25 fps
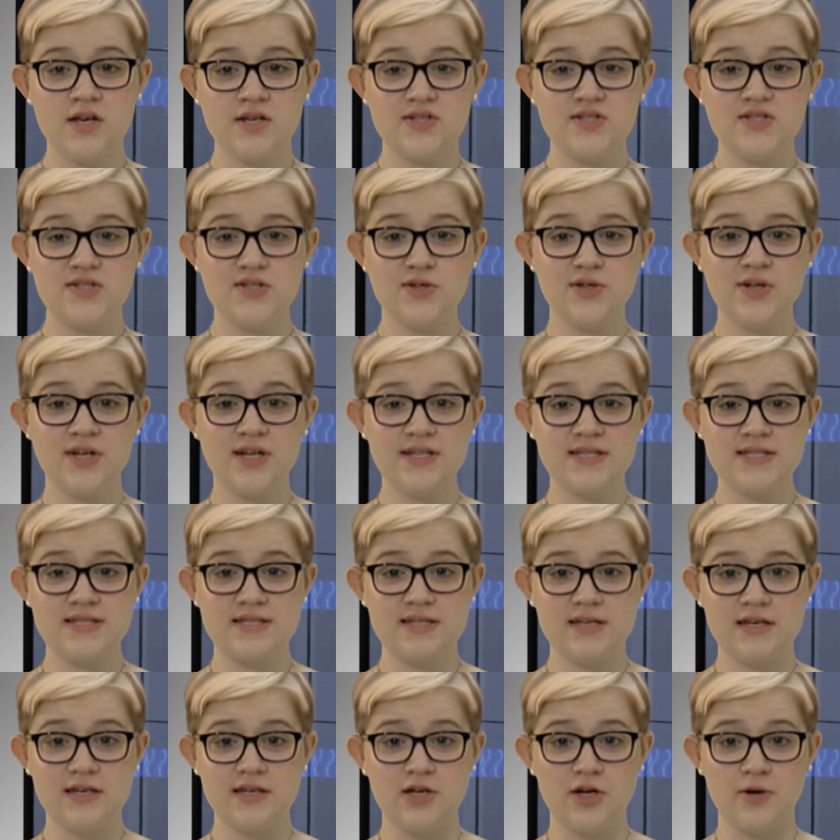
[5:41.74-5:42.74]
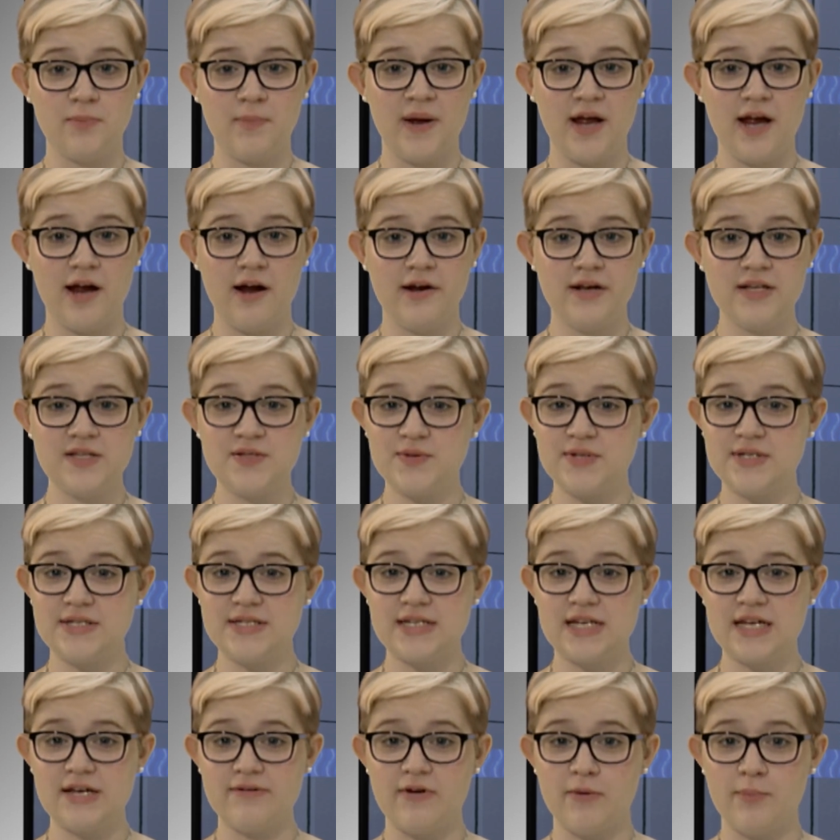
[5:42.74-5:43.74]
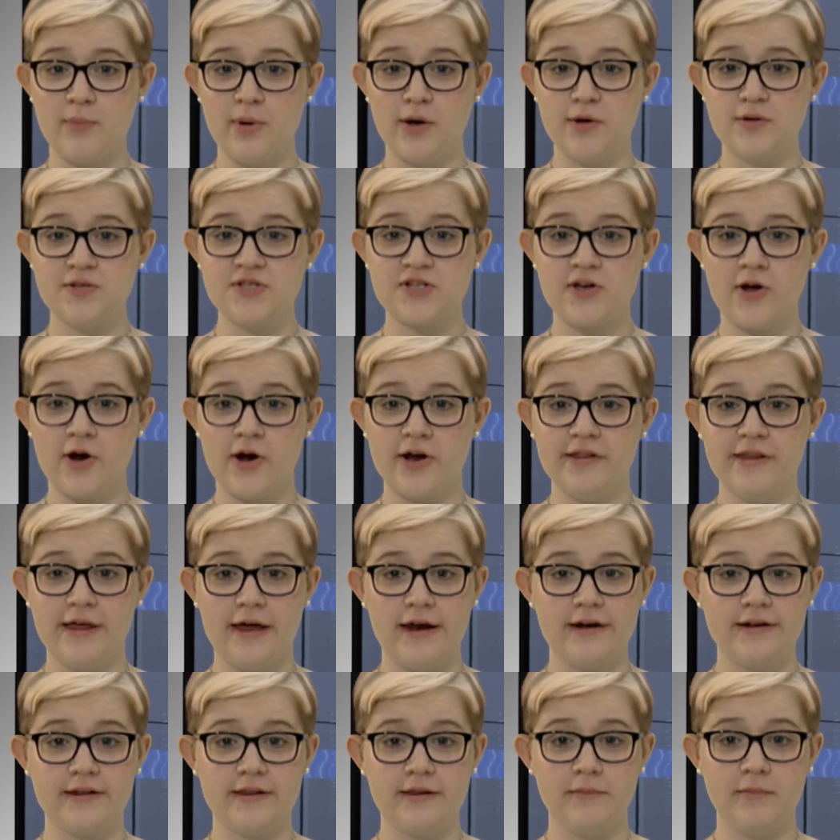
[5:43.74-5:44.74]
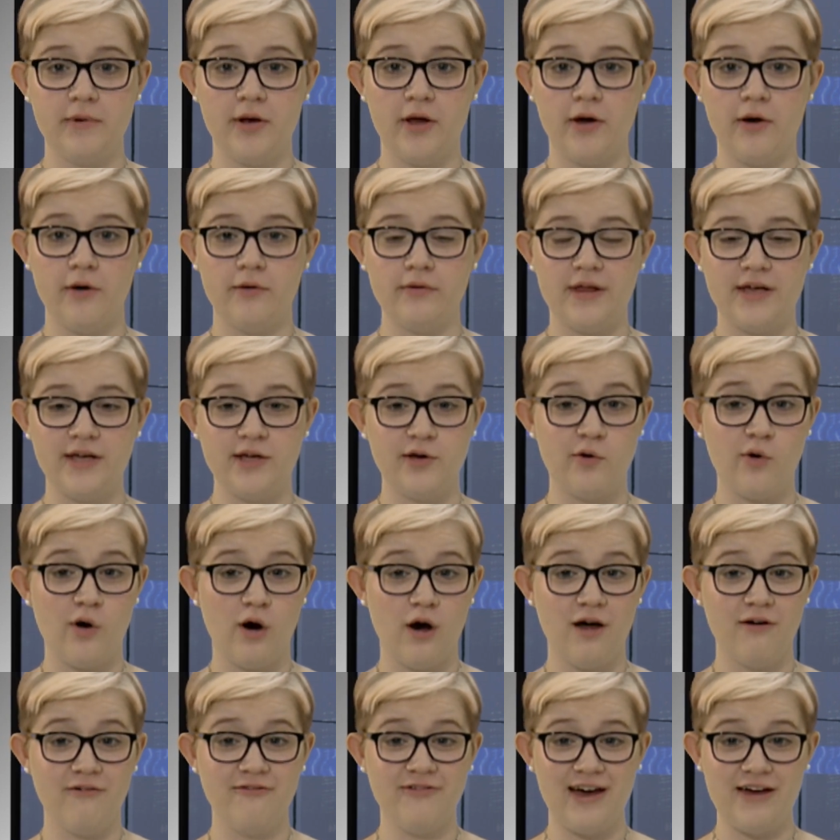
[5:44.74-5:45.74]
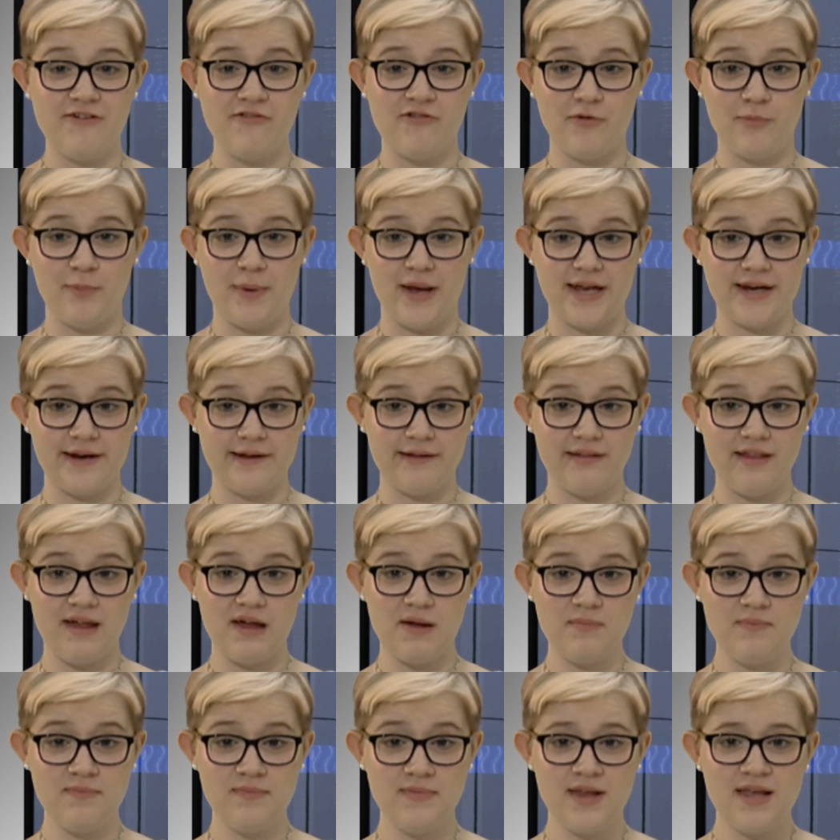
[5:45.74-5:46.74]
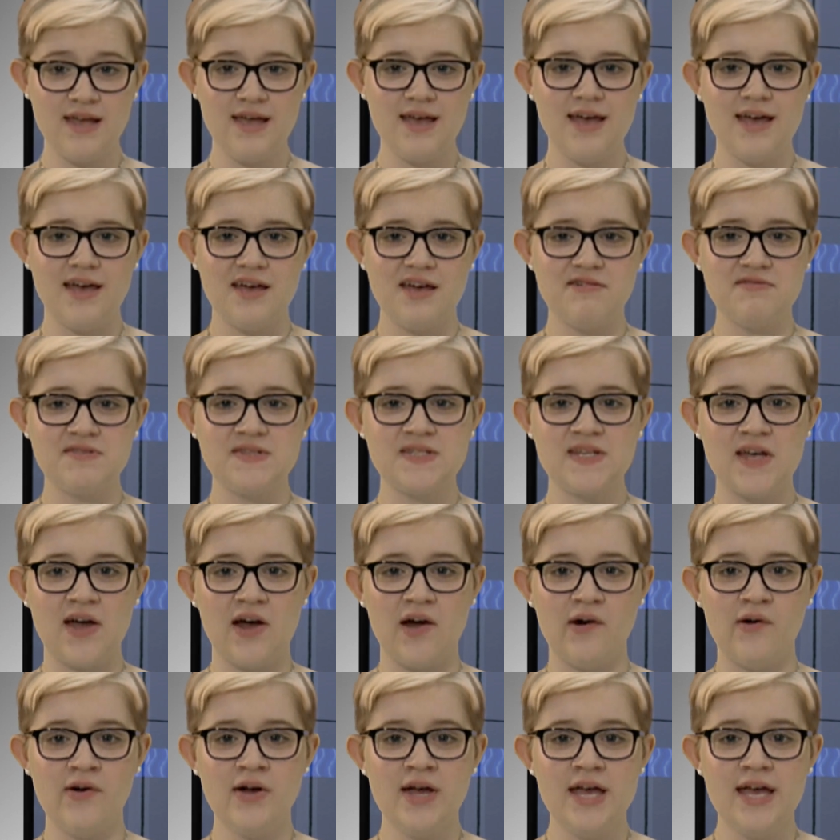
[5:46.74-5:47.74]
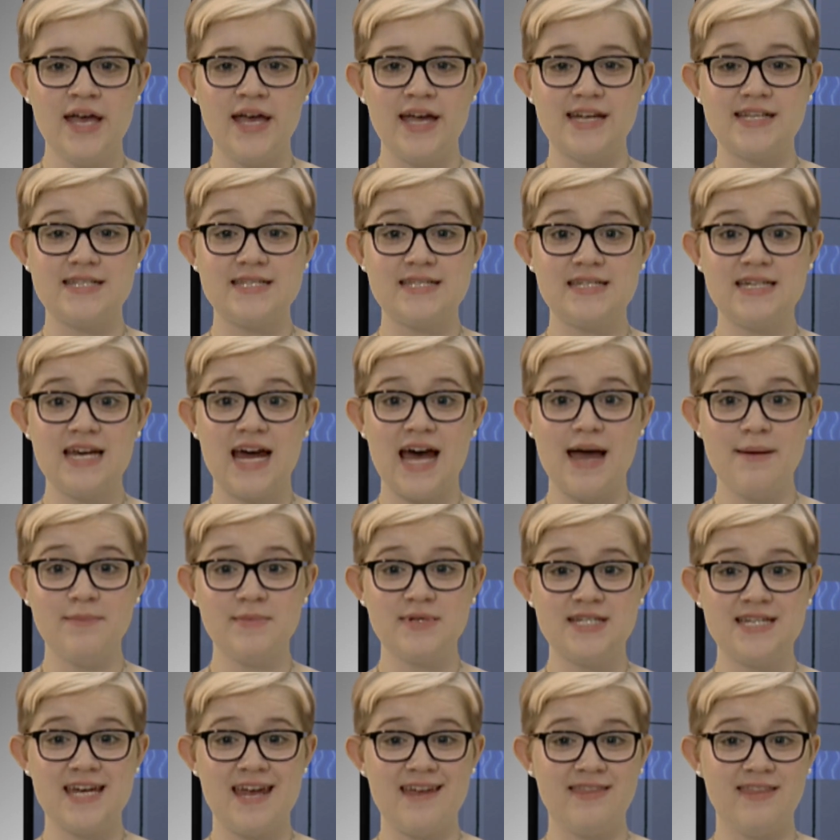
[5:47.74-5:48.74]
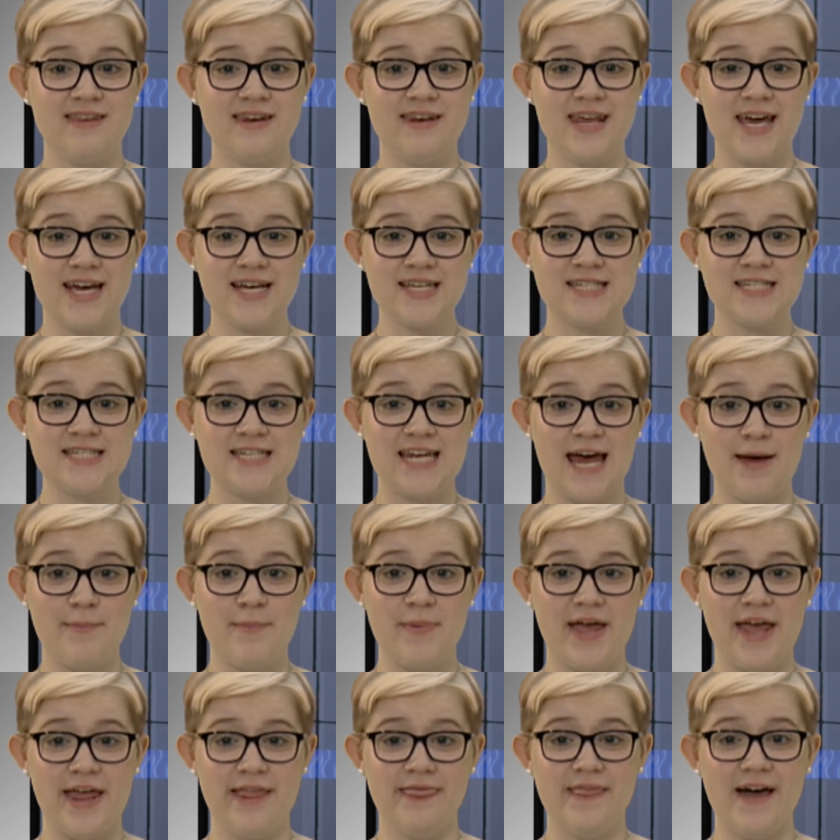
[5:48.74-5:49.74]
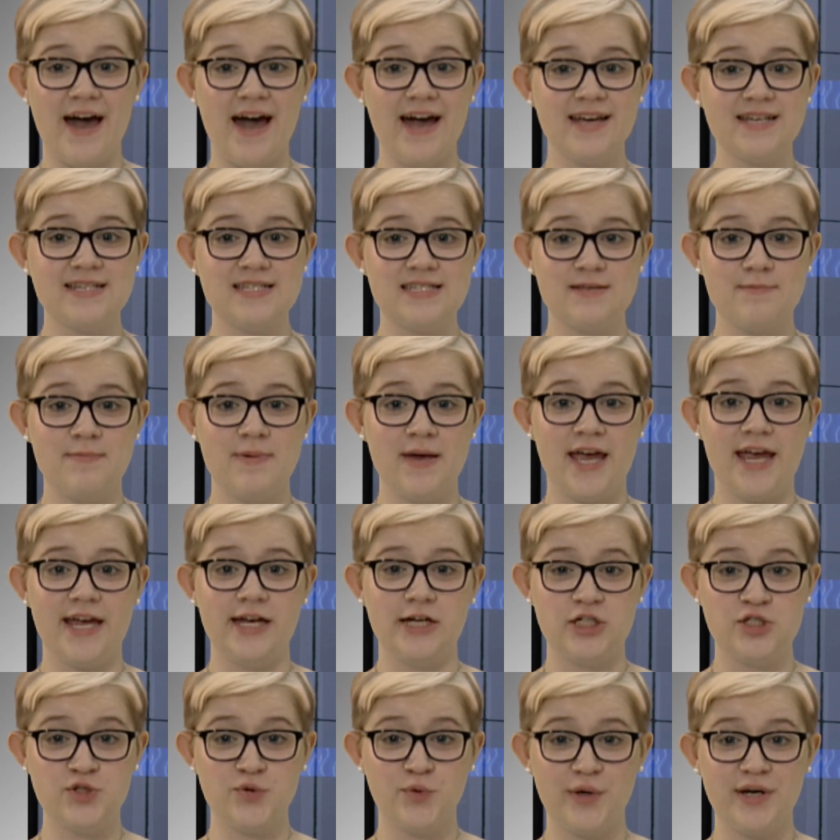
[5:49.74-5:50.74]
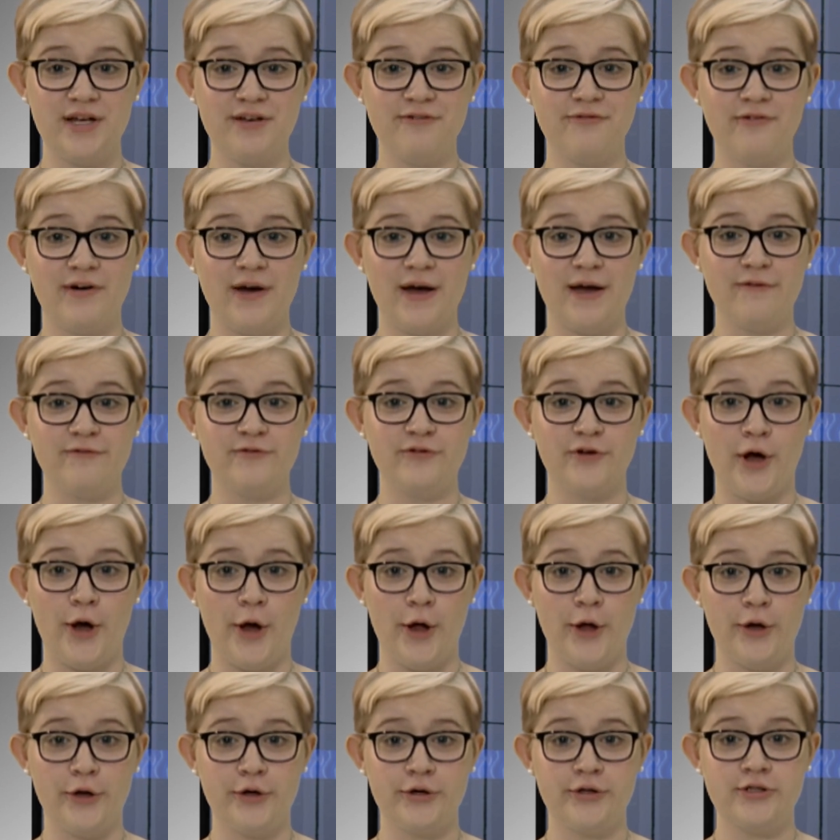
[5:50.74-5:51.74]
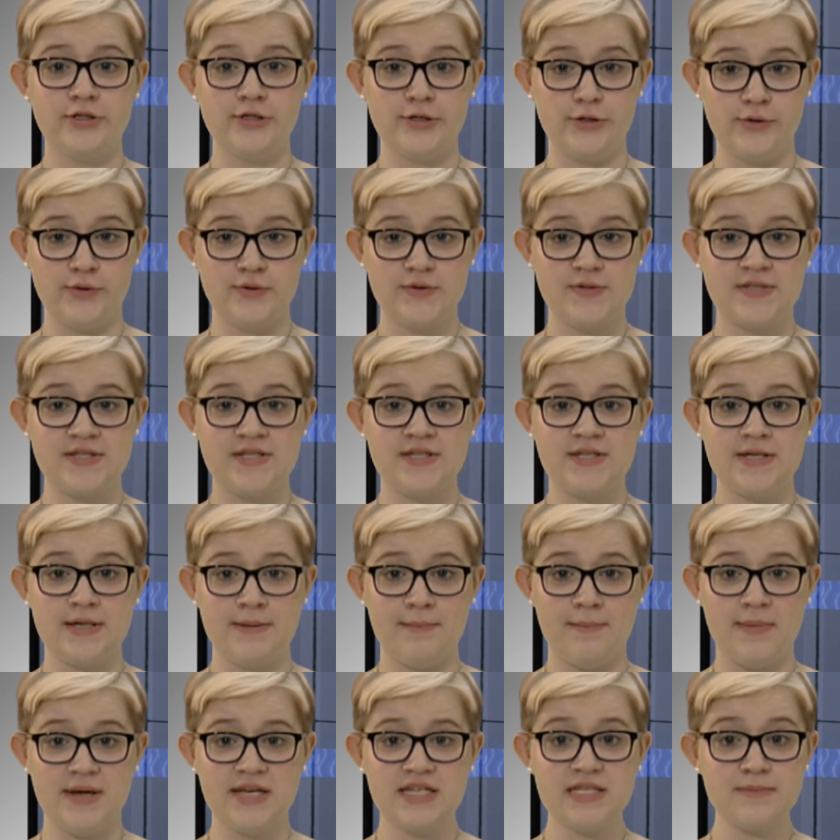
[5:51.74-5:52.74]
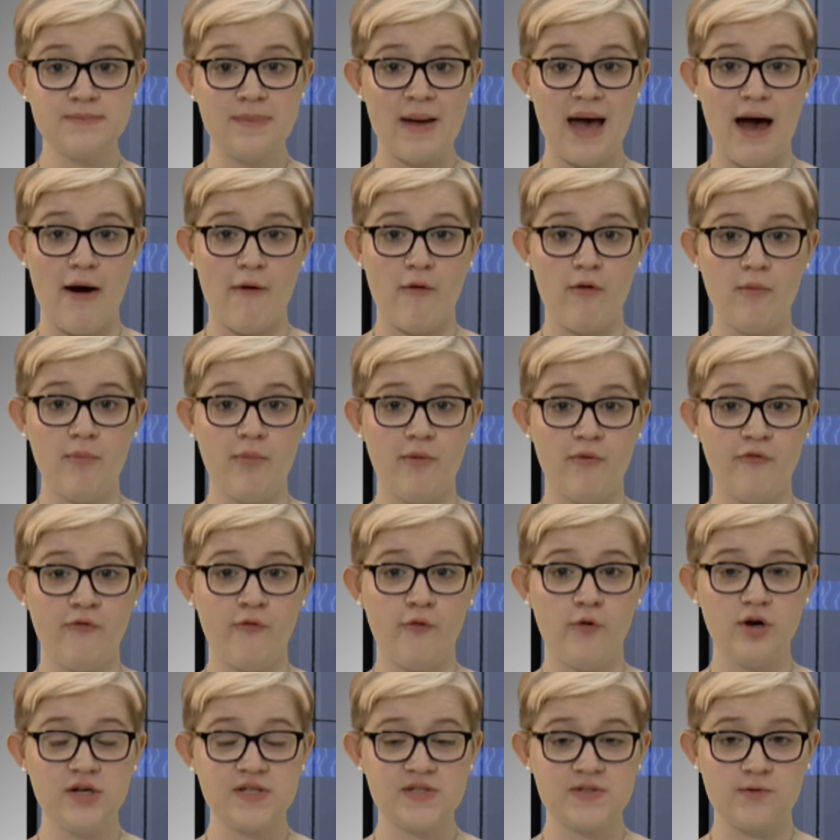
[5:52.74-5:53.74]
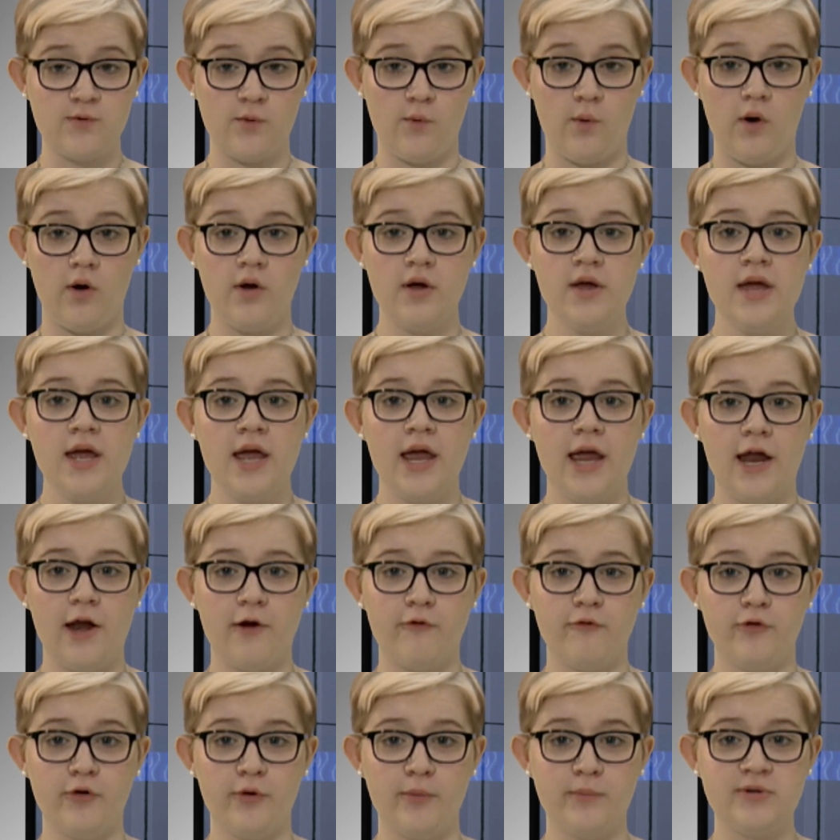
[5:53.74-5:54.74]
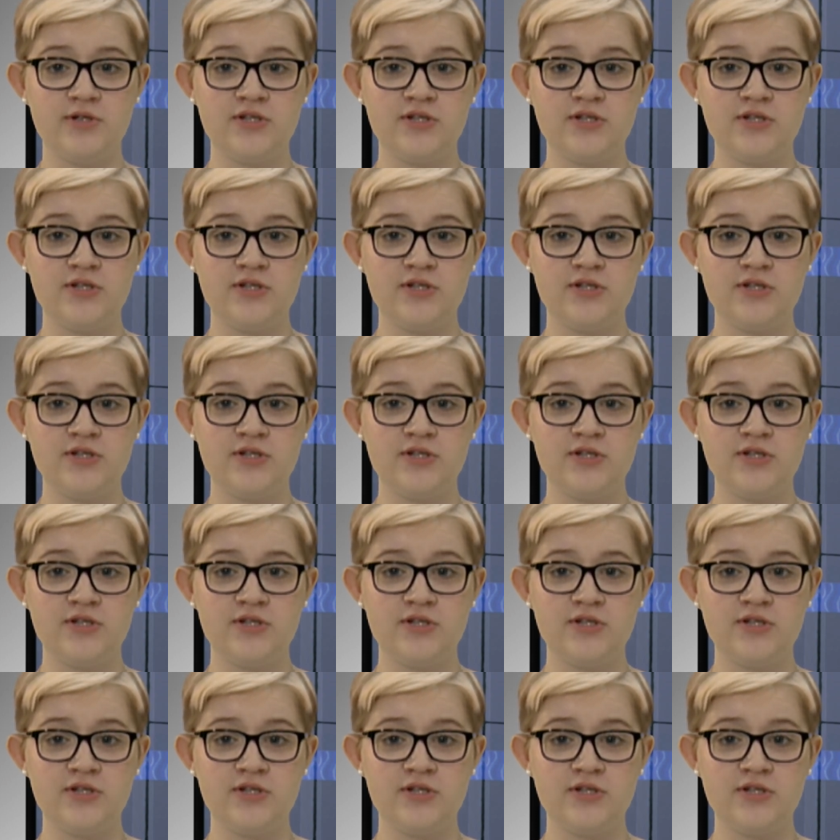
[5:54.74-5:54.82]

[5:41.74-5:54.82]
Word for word: Students, did your parents receive a postcard letting them know that you qualify for Beta Club? If so, it's time to take the next step, and that is to pay your $25 dues to Miss Powell before school in room